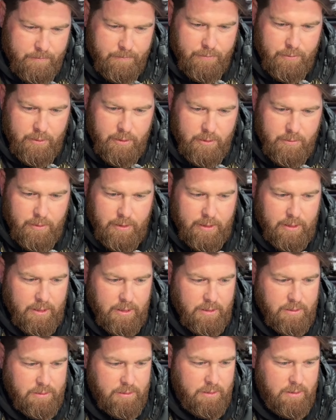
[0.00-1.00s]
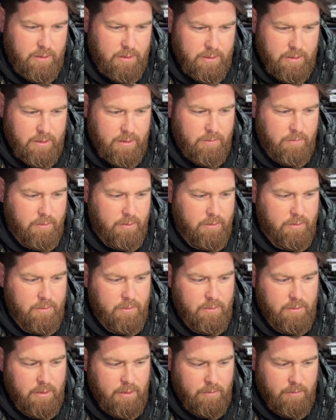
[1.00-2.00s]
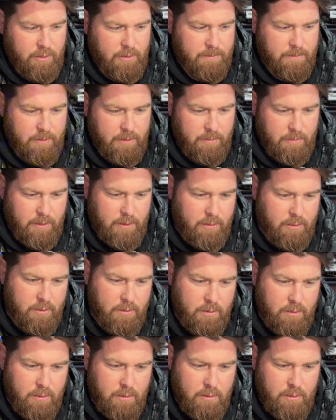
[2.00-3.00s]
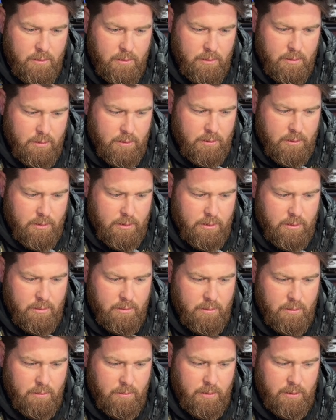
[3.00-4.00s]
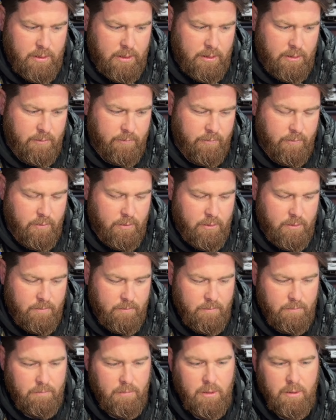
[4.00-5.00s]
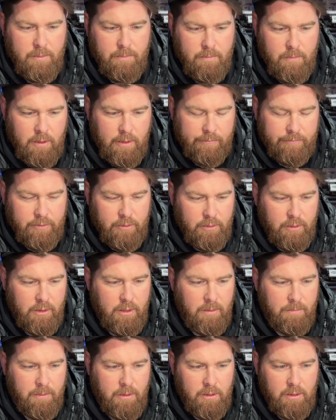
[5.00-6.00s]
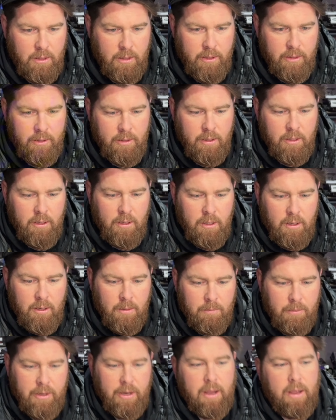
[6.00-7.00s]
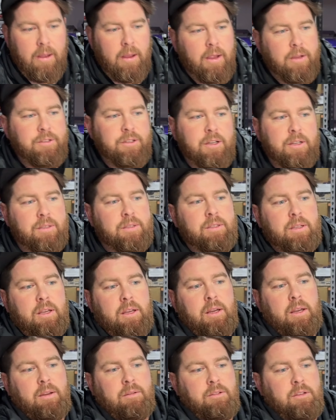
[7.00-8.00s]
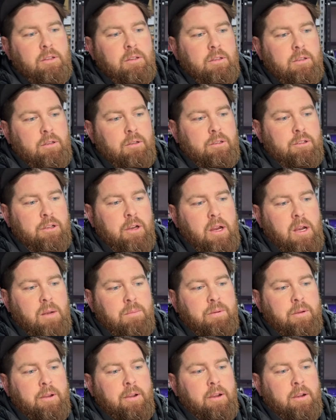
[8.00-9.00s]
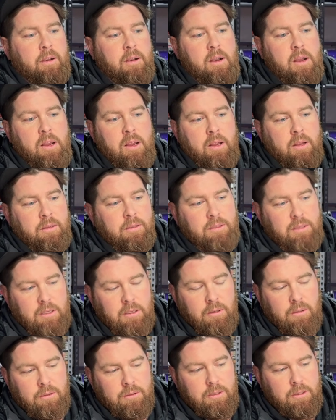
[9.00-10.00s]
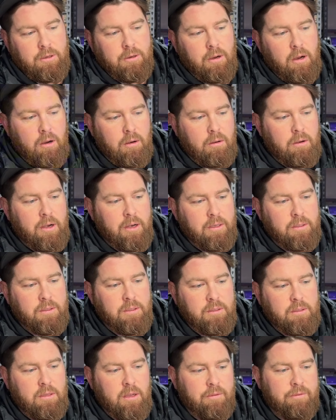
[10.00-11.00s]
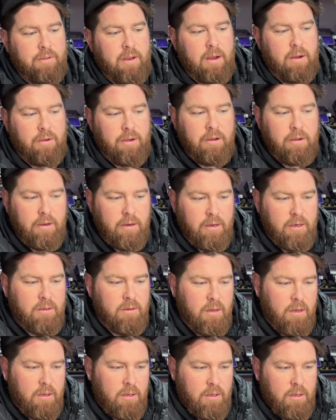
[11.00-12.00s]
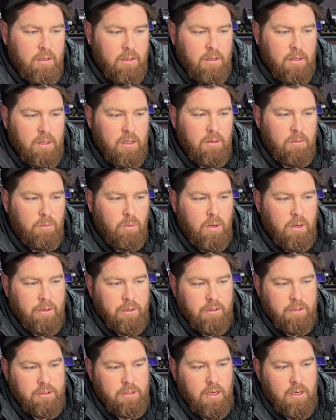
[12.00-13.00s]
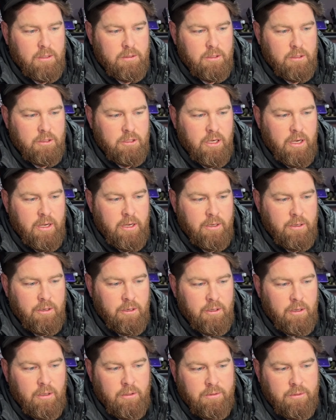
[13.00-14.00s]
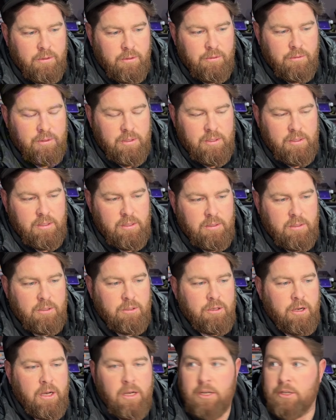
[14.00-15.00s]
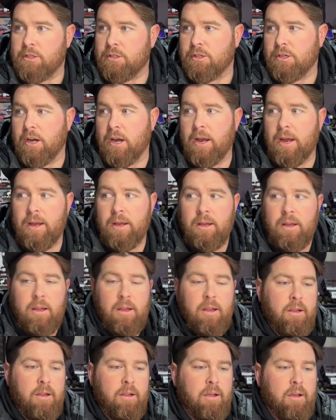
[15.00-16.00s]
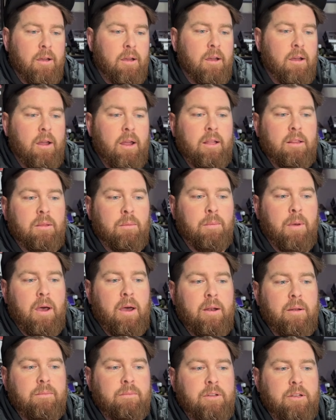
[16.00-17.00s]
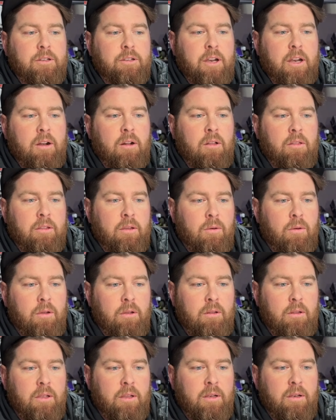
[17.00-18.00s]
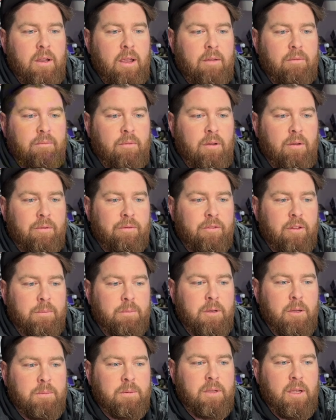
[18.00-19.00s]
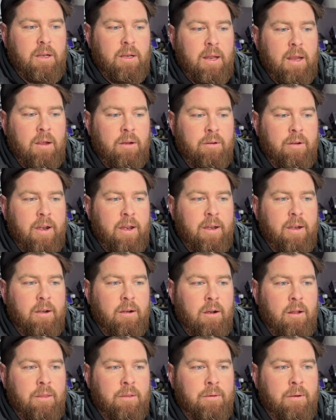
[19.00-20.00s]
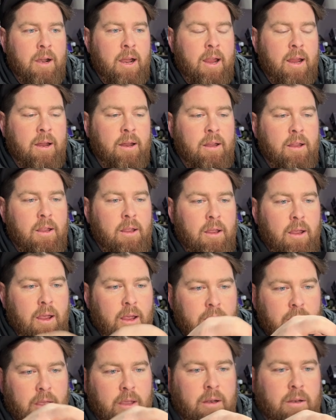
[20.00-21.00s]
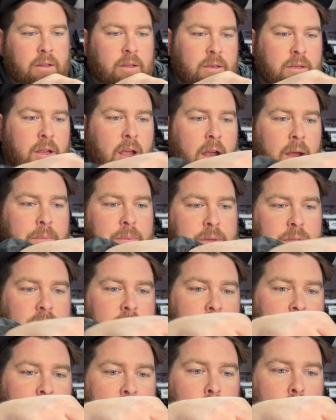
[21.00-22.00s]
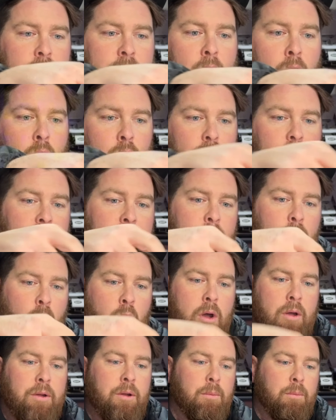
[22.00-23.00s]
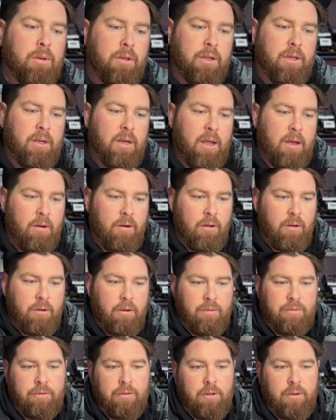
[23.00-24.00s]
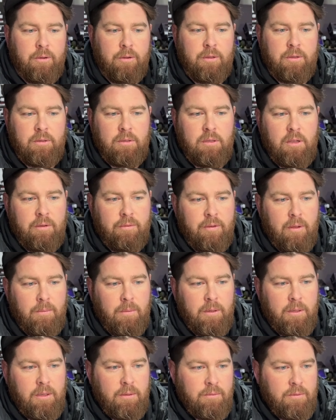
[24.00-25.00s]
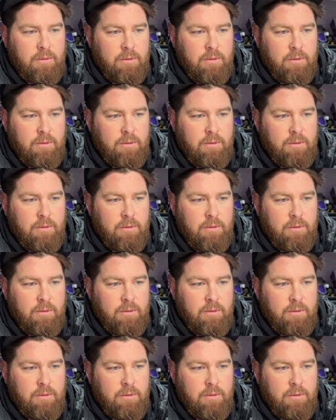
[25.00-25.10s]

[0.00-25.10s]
Pretty quick and easy on that one. That works pretty well. I don't know what that's for, but I'll have to look up online. But yeah, as you can see, it gives you a little tray to put your seals and your O-rings and stuff down here while your shocks are draining. You can also use this as a drainage tray at the bottom to drain all the oil in, have them all flipped upside down right here on the rack. And then the top is to be able to hold them while you're bleeding out all your fluid and stuff, I believe.